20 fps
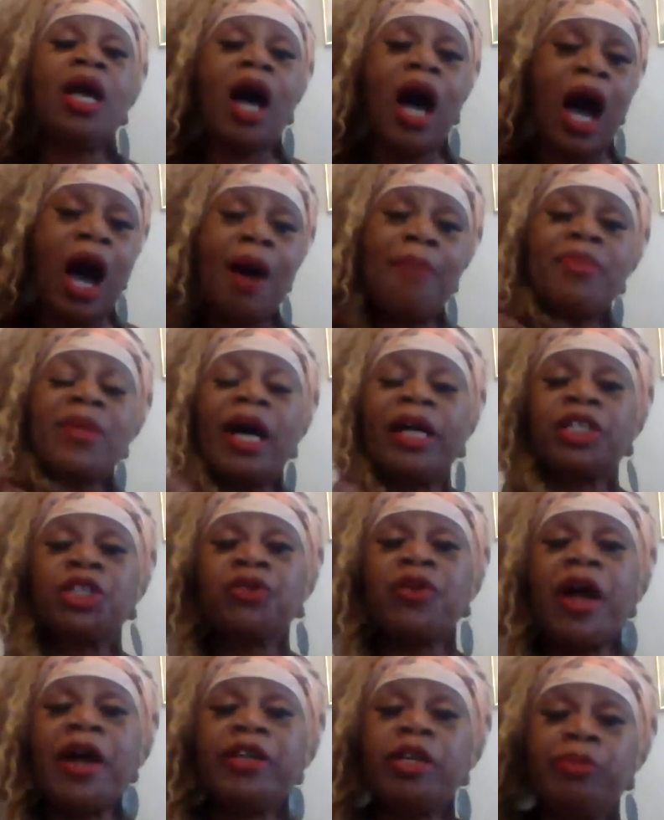I'm not
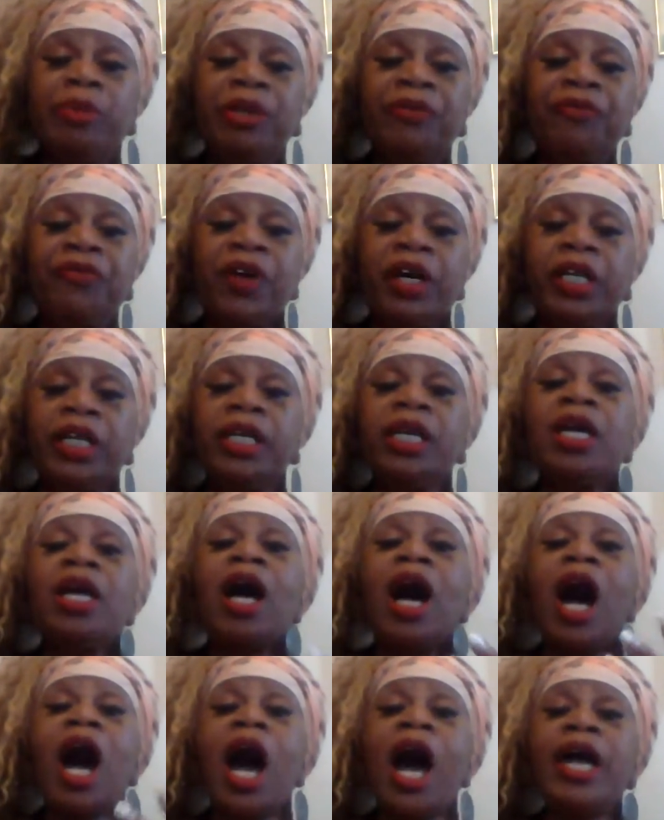trying to be funny.
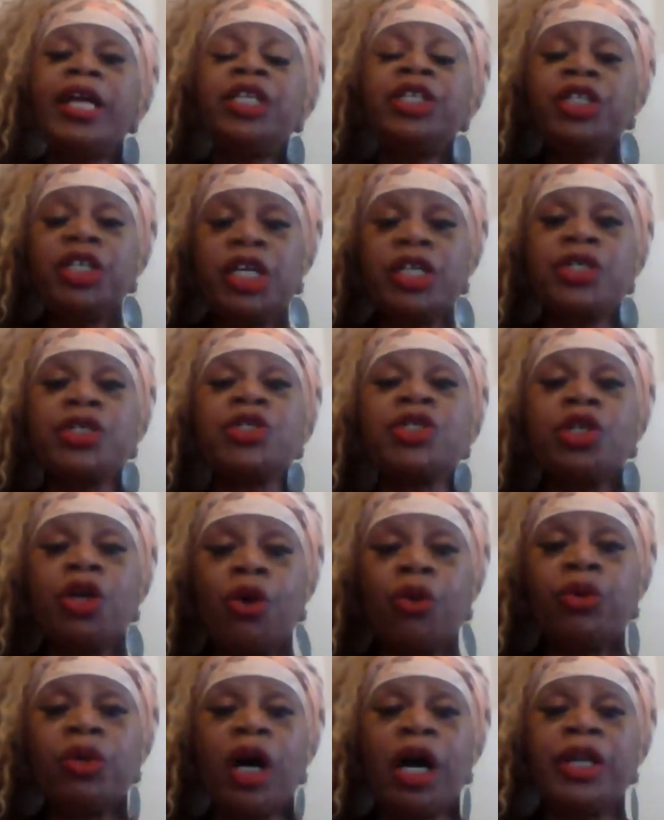I just
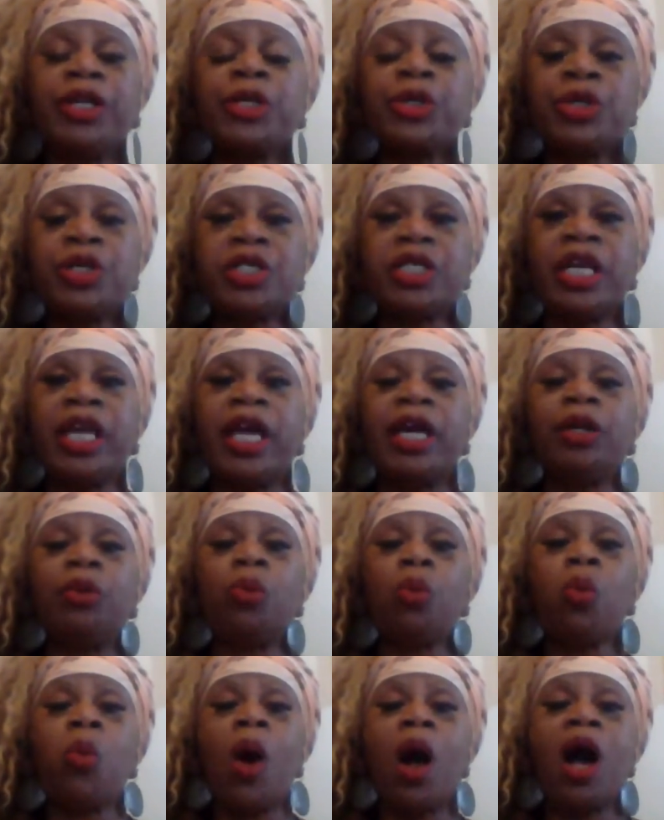don't understand
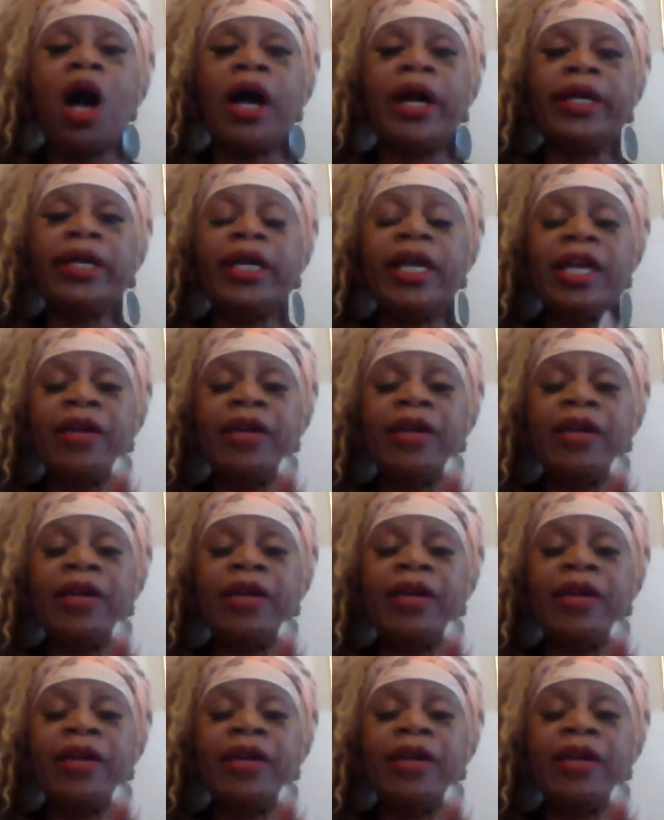why,